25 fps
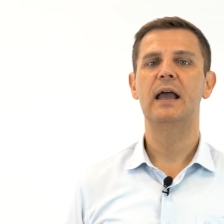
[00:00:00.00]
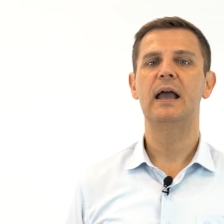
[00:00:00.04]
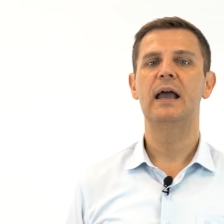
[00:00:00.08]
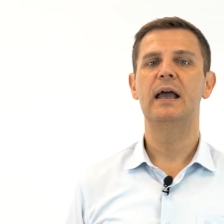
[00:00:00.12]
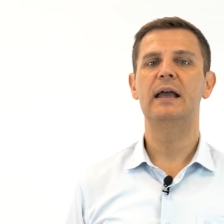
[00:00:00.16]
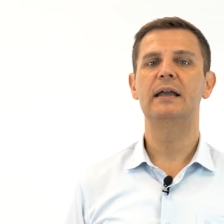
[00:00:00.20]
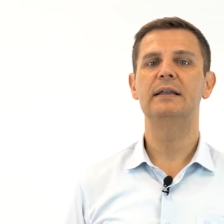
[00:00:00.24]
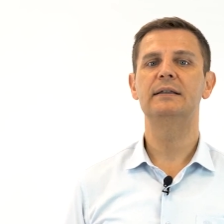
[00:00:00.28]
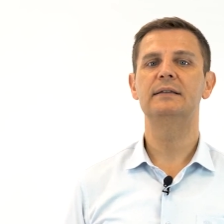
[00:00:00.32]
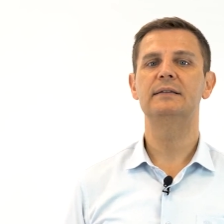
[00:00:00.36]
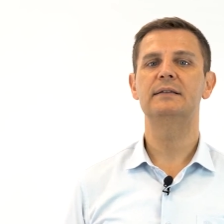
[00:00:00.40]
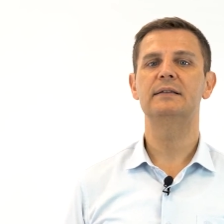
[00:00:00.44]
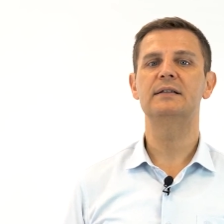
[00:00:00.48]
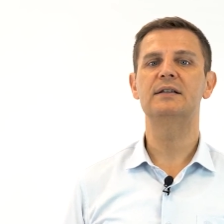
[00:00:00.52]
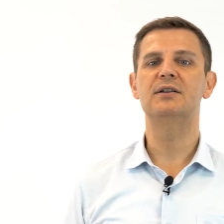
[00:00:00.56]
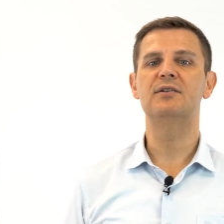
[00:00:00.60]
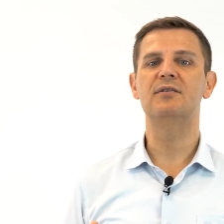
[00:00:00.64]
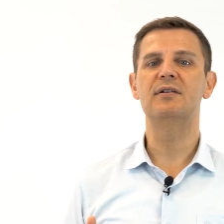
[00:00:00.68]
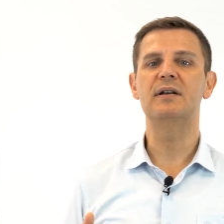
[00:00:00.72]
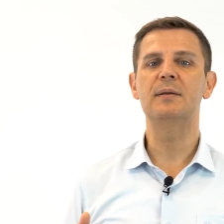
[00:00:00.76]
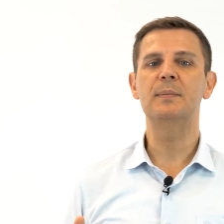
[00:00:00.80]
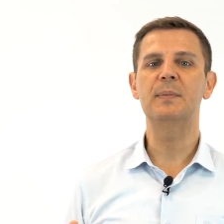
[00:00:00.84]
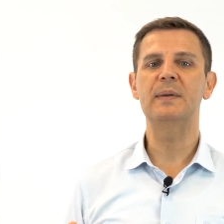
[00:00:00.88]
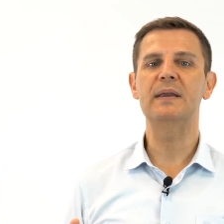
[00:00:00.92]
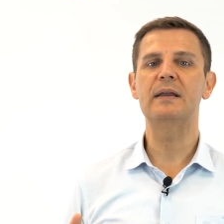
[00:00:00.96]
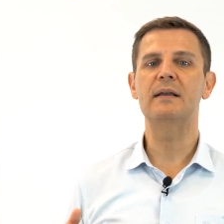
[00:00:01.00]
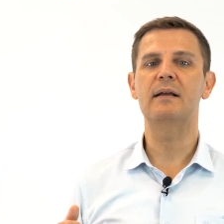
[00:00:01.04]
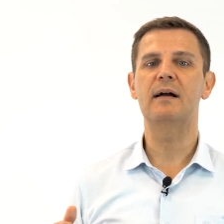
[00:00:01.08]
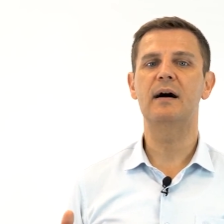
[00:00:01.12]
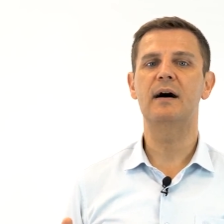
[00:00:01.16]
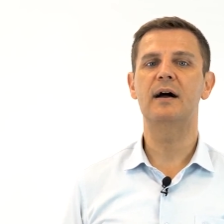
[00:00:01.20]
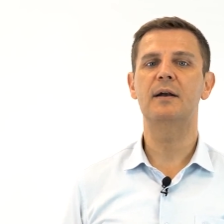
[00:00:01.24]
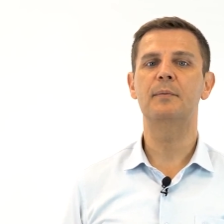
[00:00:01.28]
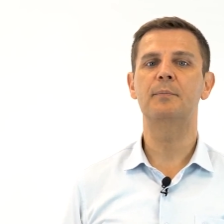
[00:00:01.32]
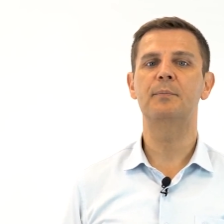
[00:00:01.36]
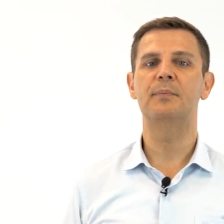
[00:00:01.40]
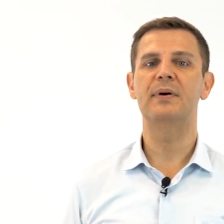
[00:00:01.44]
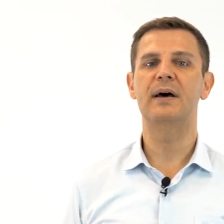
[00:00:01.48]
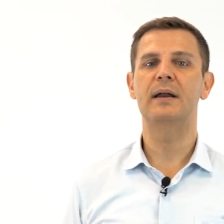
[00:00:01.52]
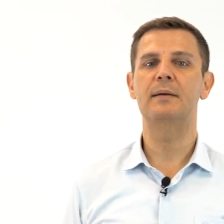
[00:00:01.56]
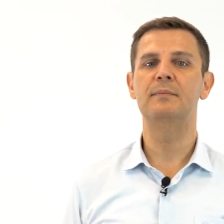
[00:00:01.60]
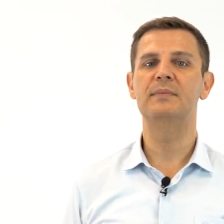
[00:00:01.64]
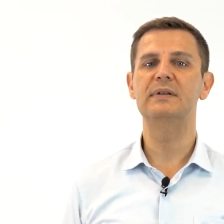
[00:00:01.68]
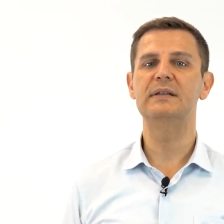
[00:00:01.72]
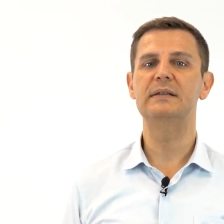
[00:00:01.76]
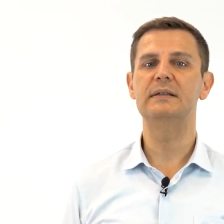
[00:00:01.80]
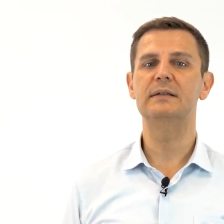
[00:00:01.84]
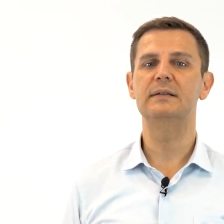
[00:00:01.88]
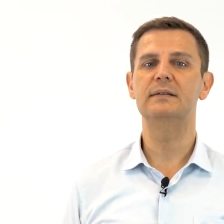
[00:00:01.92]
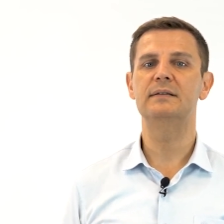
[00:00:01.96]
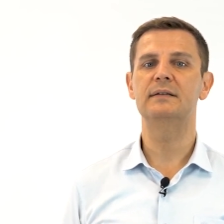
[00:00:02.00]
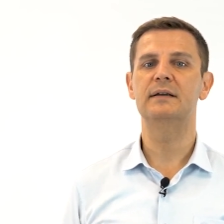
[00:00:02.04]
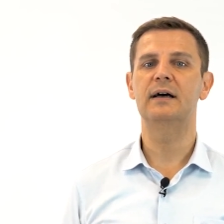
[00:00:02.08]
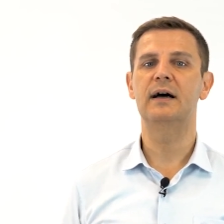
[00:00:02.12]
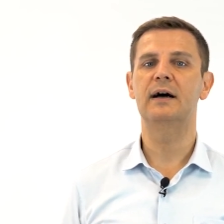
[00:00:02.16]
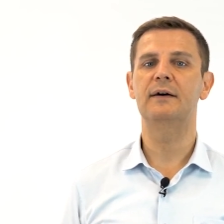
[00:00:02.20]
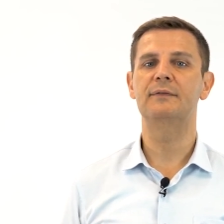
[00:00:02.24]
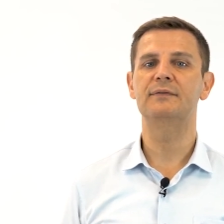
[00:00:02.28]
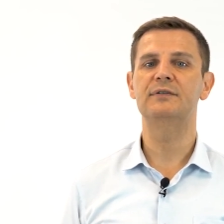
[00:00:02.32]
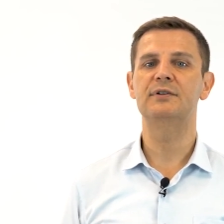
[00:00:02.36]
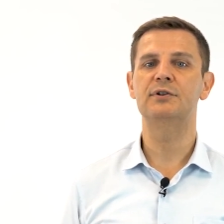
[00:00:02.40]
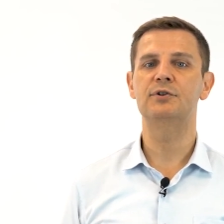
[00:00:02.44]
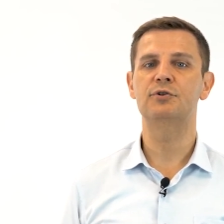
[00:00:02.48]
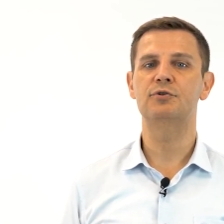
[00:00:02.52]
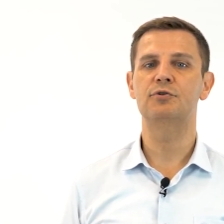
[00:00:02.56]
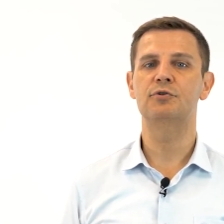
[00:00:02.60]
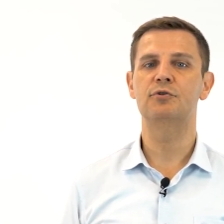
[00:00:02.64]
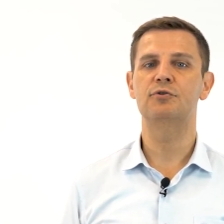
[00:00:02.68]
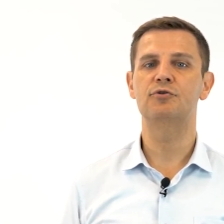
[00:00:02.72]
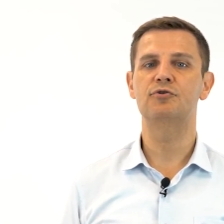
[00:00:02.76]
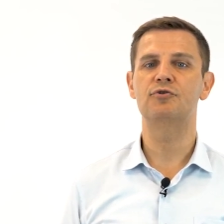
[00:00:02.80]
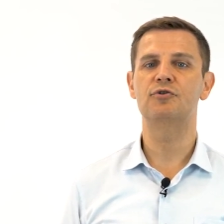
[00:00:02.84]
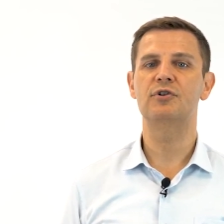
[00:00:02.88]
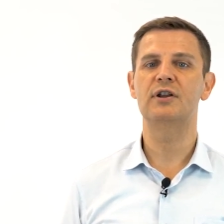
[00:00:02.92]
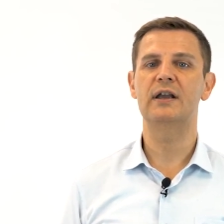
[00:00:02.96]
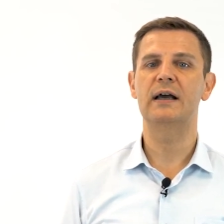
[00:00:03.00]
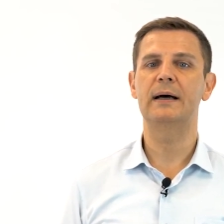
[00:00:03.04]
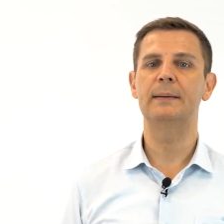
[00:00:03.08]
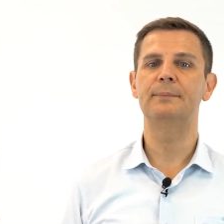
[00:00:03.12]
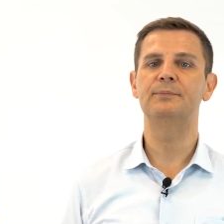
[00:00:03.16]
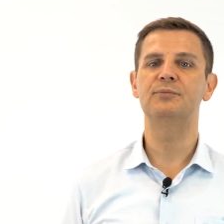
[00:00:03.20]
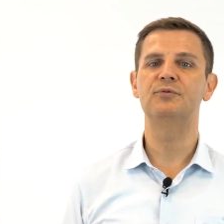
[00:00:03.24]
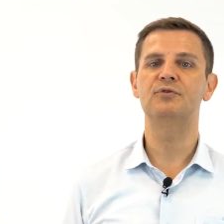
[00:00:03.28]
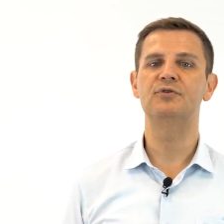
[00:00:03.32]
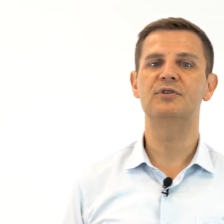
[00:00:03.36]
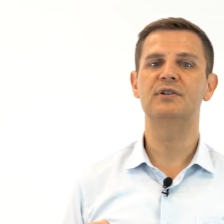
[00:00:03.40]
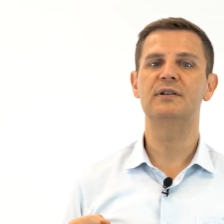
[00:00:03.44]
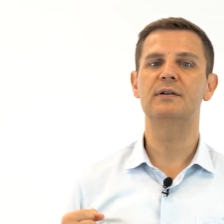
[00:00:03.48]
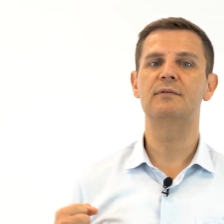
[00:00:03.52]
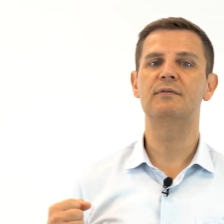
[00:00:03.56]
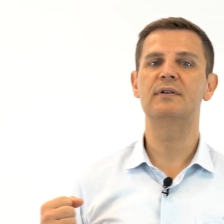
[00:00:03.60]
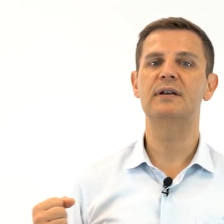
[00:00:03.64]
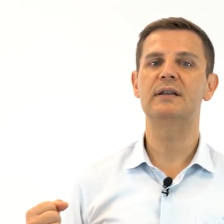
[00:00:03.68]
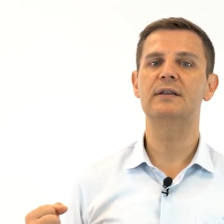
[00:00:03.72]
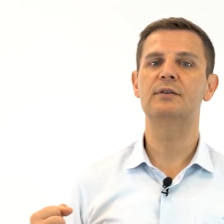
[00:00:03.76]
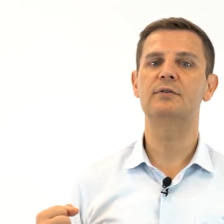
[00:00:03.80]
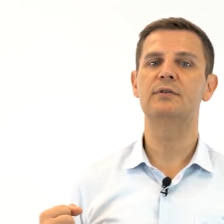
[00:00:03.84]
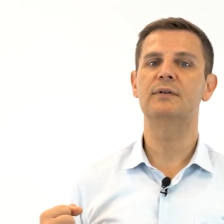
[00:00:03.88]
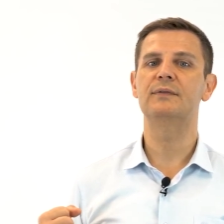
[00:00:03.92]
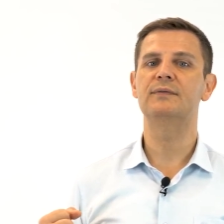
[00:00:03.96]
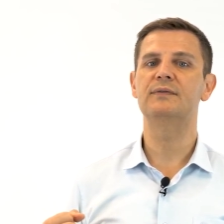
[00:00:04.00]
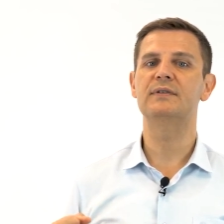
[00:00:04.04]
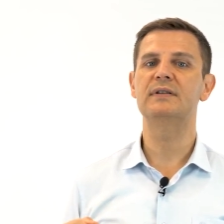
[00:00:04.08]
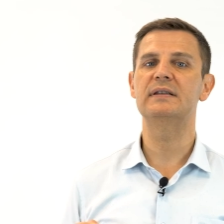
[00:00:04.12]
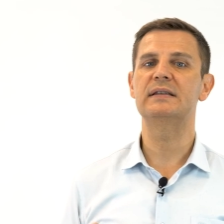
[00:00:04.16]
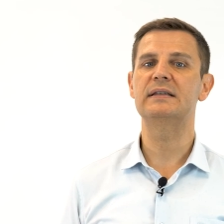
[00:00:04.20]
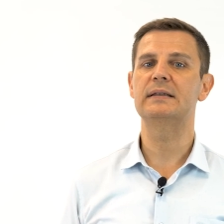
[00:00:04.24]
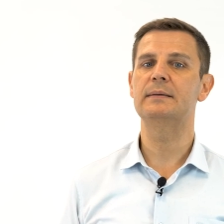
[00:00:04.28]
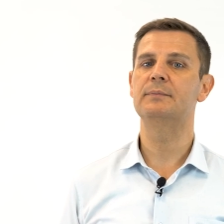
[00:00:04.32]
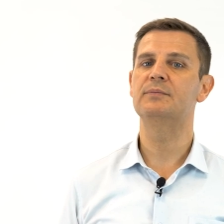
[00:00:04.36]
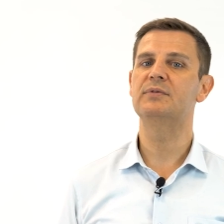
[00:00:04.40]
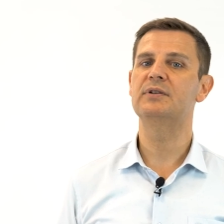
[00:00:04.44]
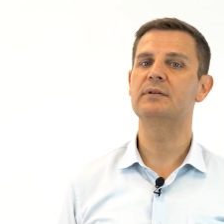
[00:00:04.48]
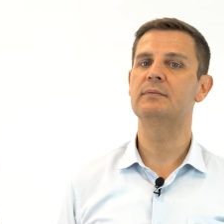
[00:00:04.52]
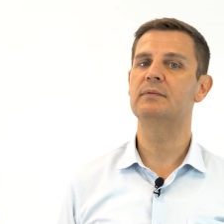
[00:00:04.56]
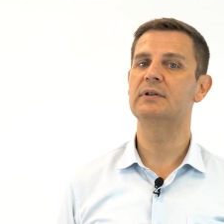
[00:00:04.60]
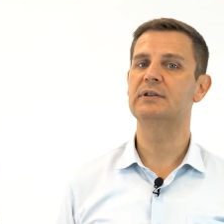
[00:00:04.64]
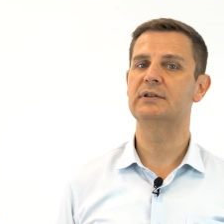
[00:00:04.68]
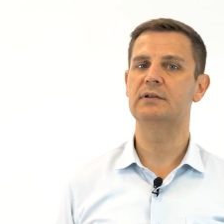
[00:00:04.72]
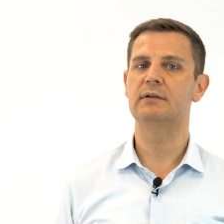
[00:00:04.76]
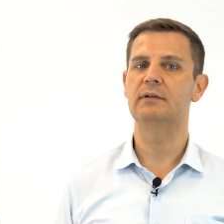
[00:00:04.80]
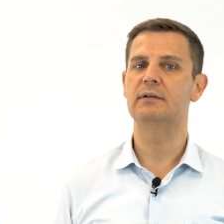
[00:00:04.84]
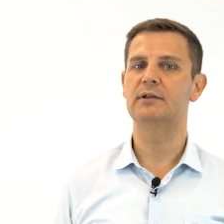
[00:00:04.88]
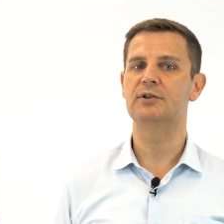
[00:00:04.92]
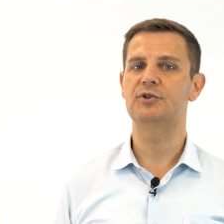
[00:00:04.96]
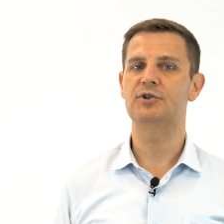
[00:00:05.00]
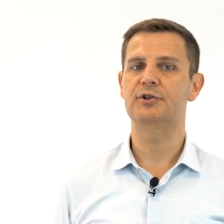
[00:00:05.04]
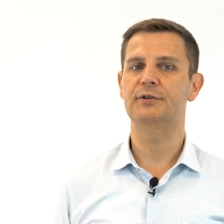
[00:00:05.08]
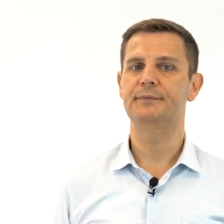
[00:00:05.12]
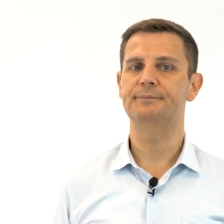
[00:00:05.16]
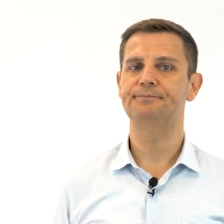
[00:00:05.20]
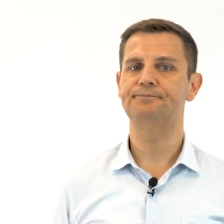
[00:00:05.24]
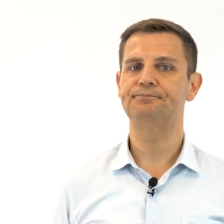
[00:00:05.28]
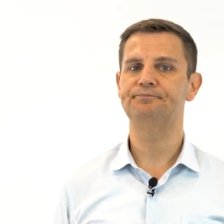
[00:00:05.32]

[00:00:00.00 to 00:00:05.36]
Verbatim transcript: and gripping are permitted after surgery up to severity of the symptomatology.